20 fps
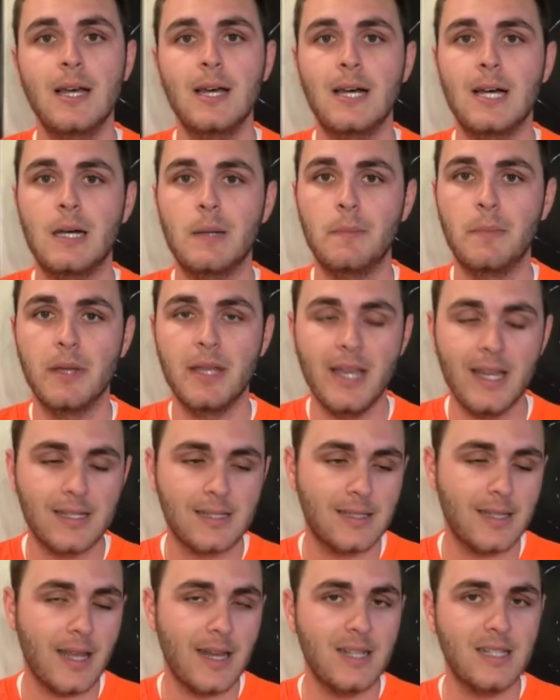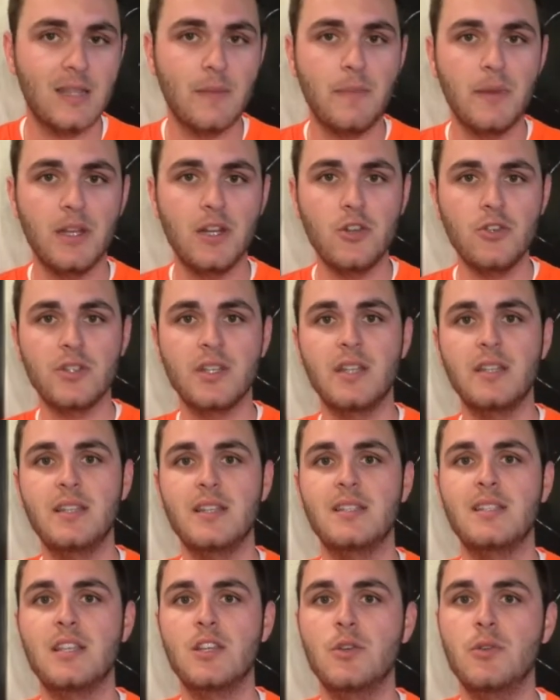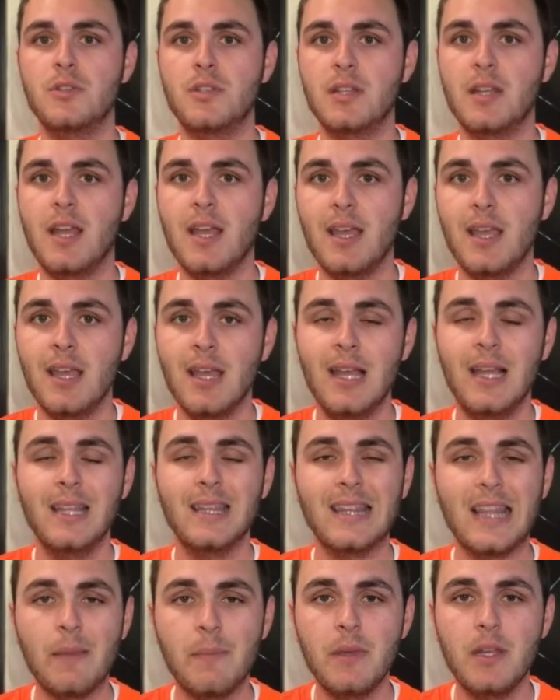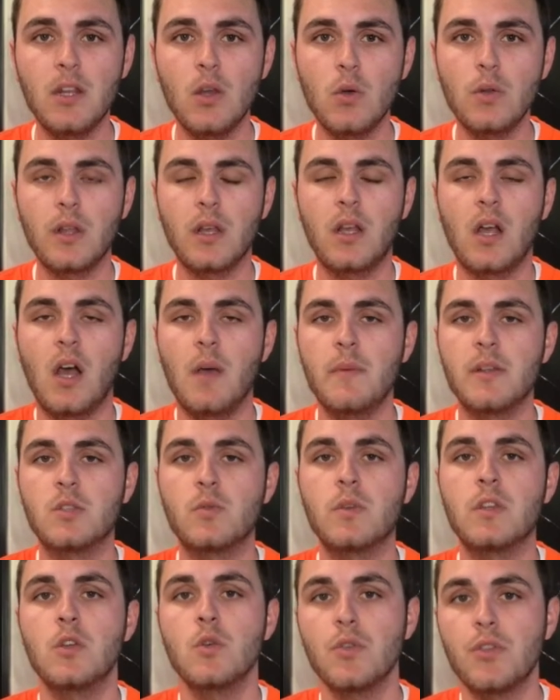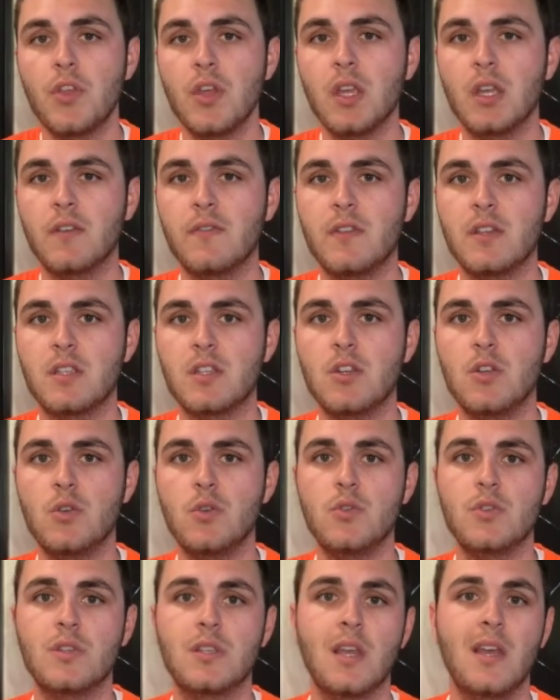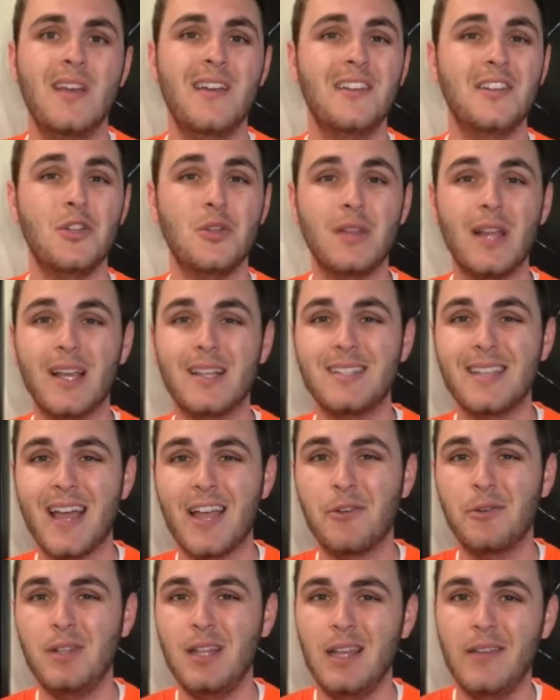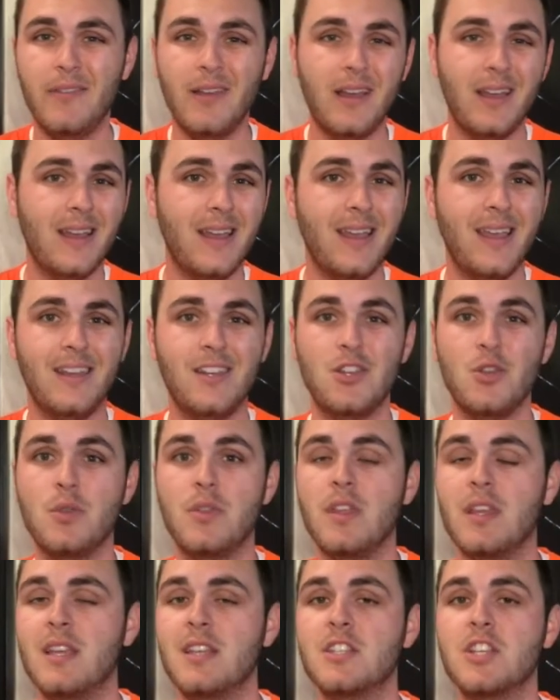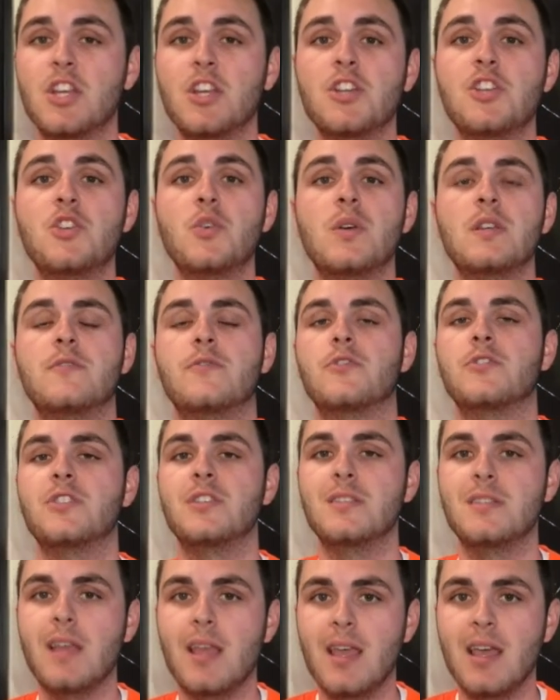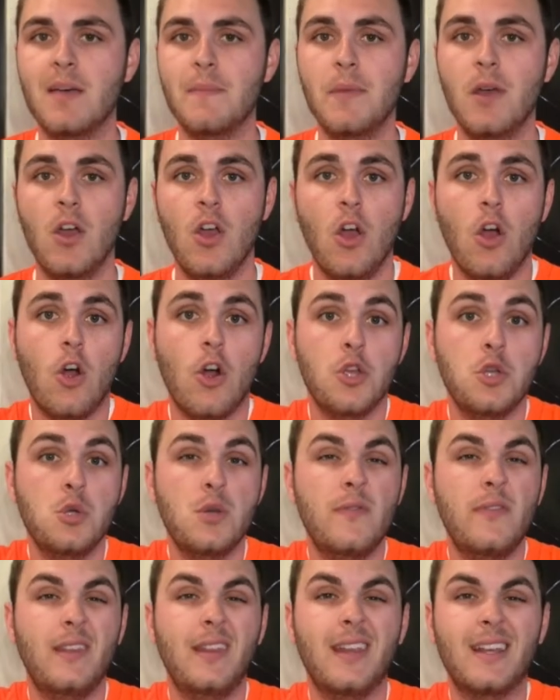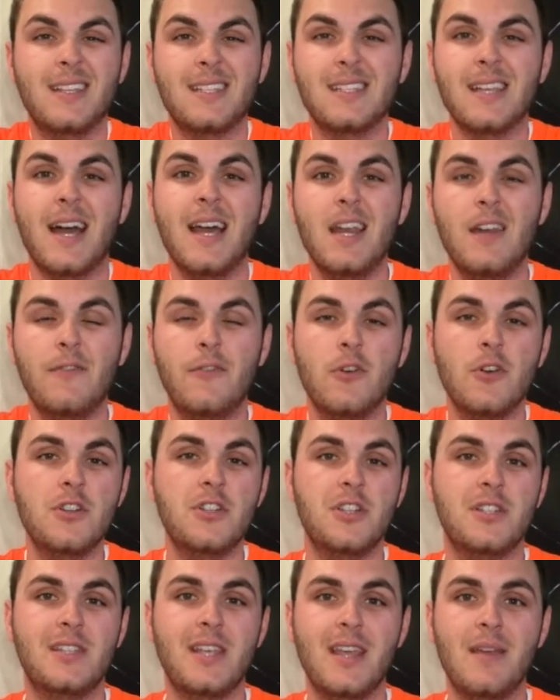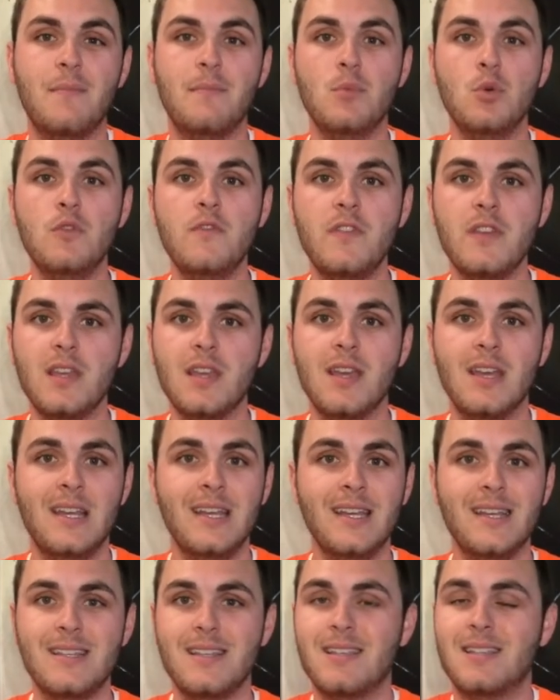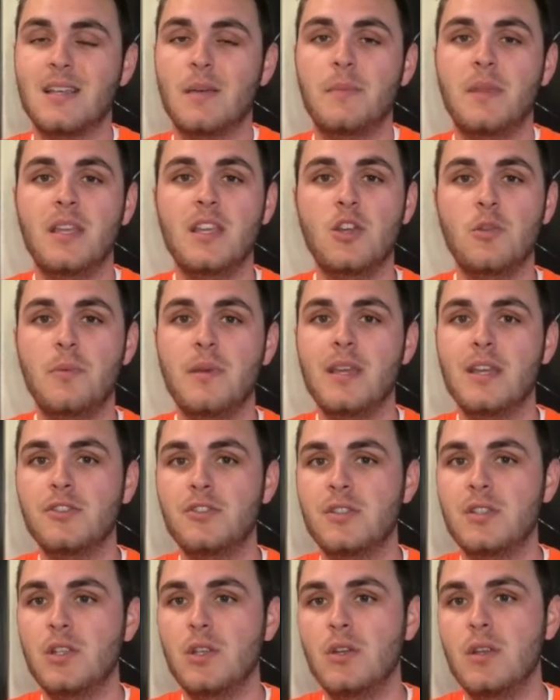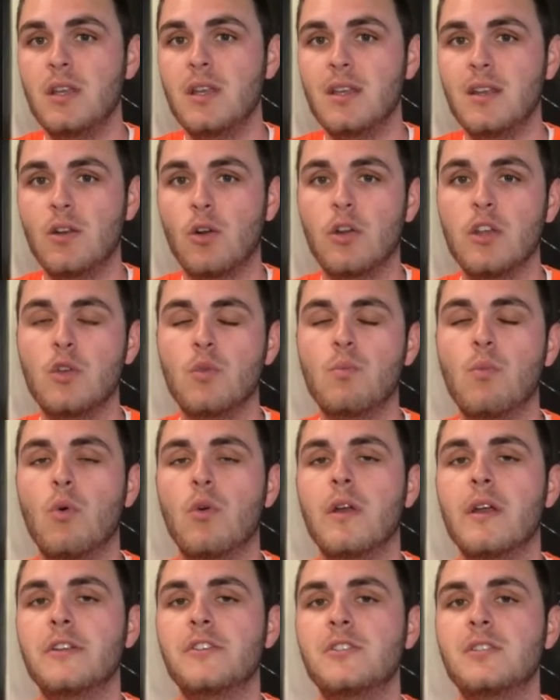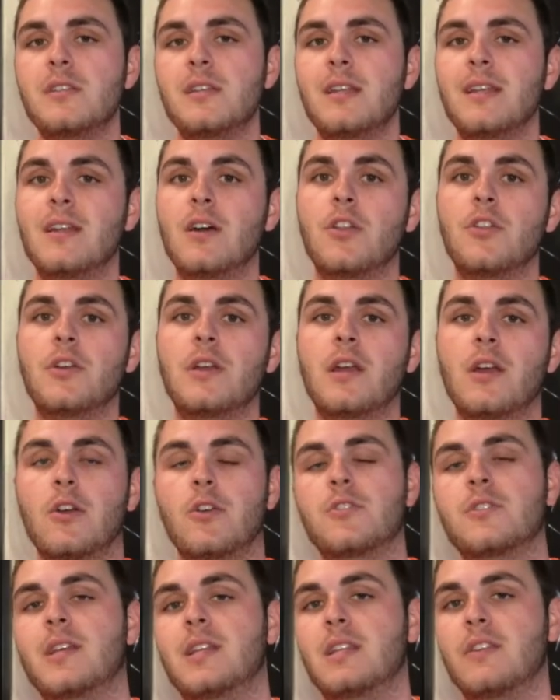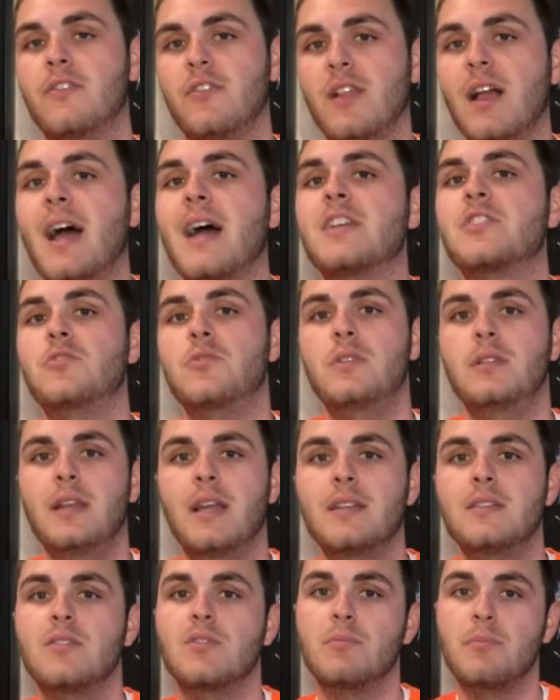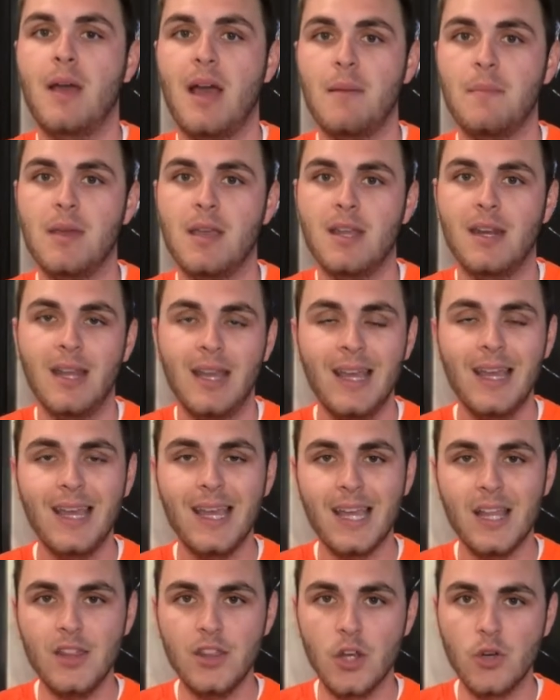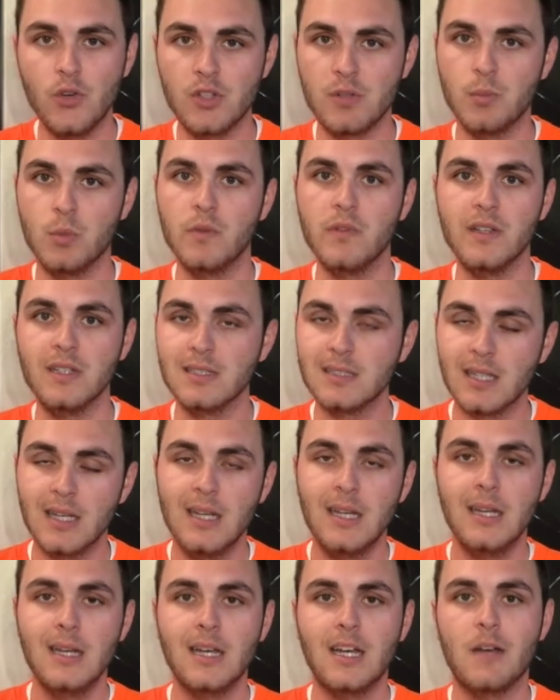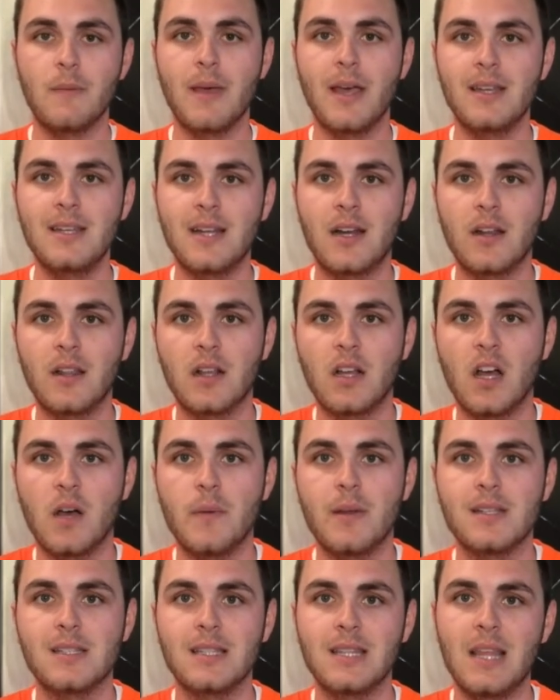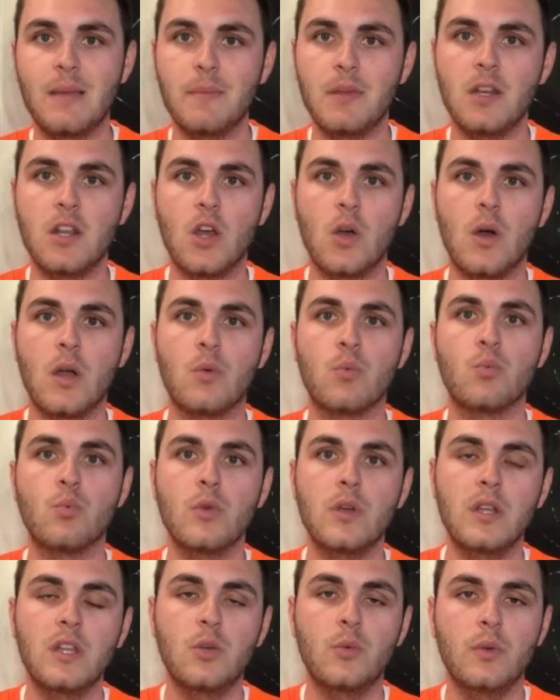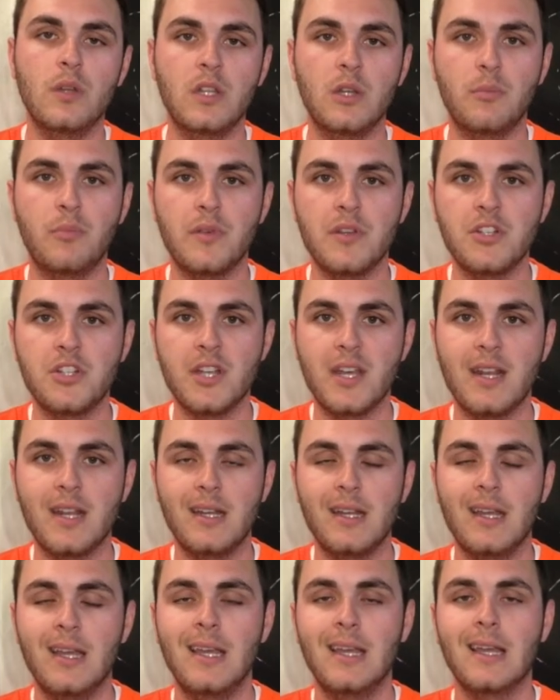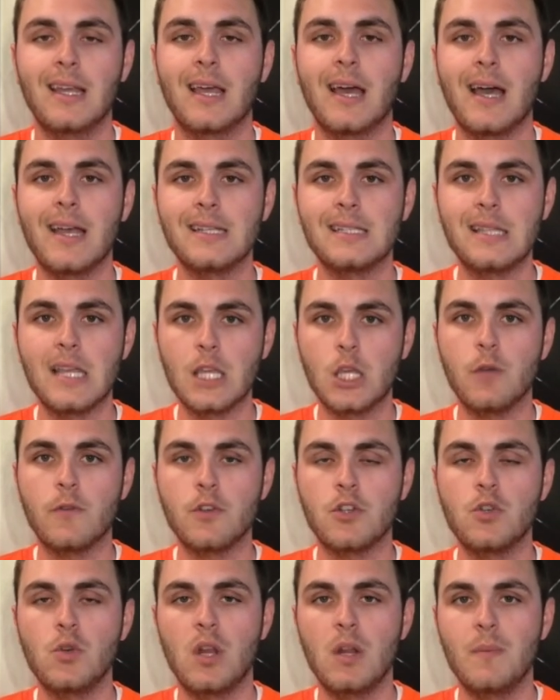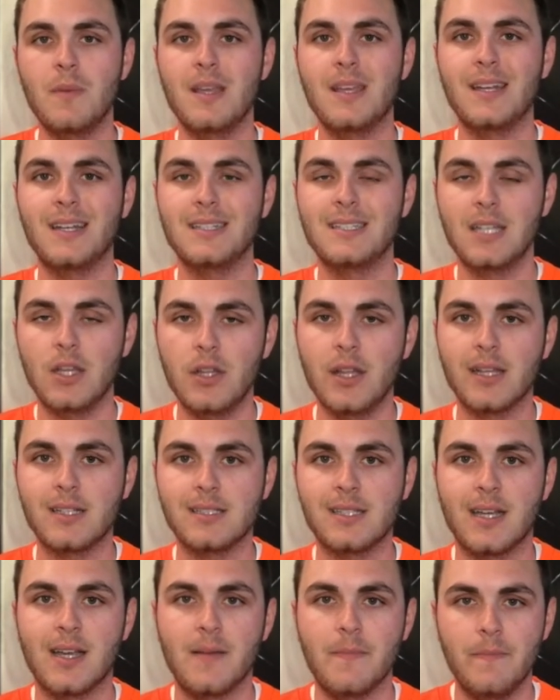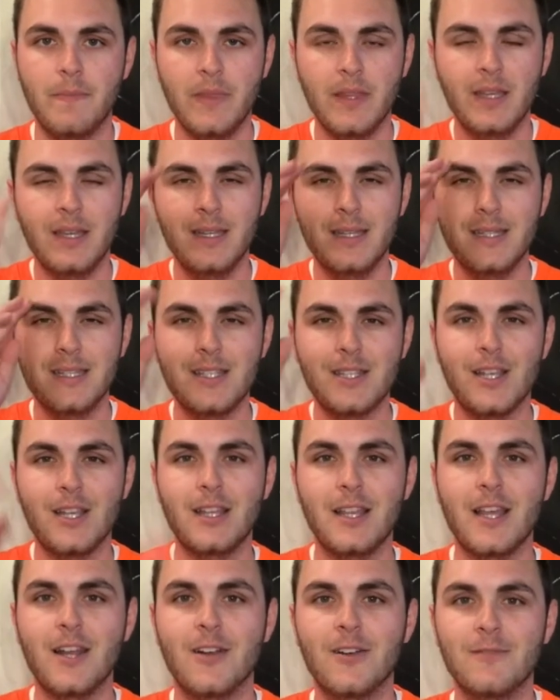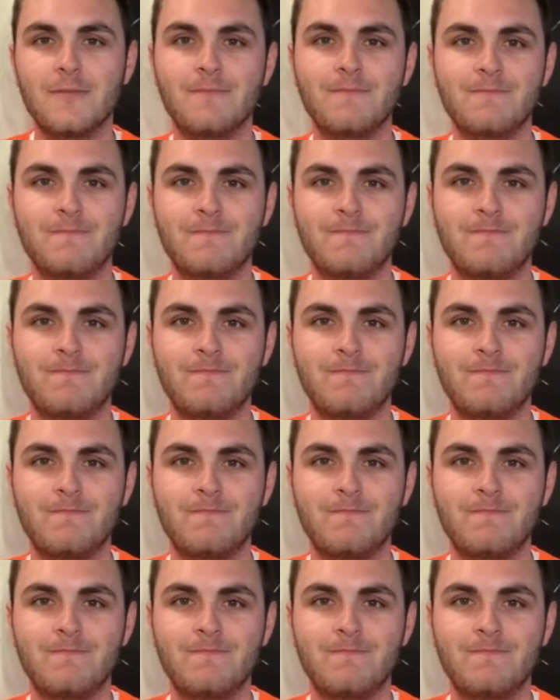But yes, that is the big news out of DCEU today. Let me know in the comments what you think of this news. Do you like Zachary Levi? Do you think he's a good choice for Shazam? Are you even excited for a Shazam movie? Is it something you'd be interested in? Or are you more interested in other characters like The Flash, Green Lantern, Batman, and those movies? Head down to the comments. Let me know. I really, really appreciate it. Guys, thank you for joining me. And until next time, see you later.